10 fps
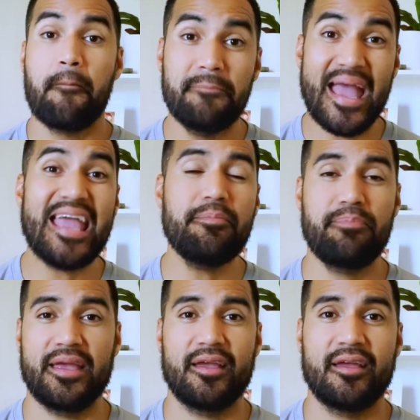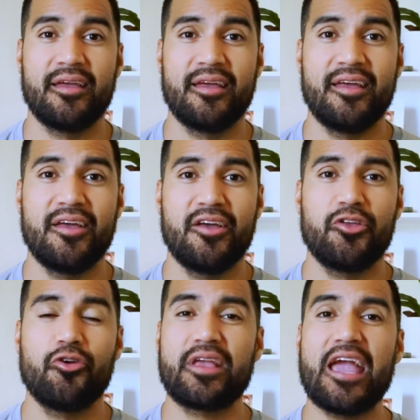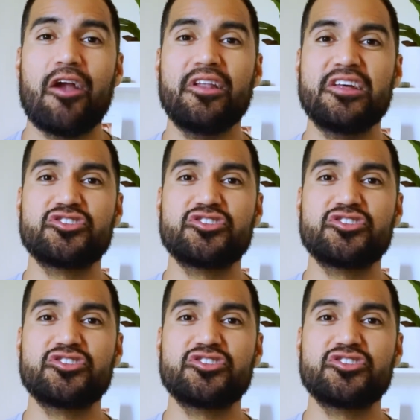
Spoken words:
Maybe you're carrying it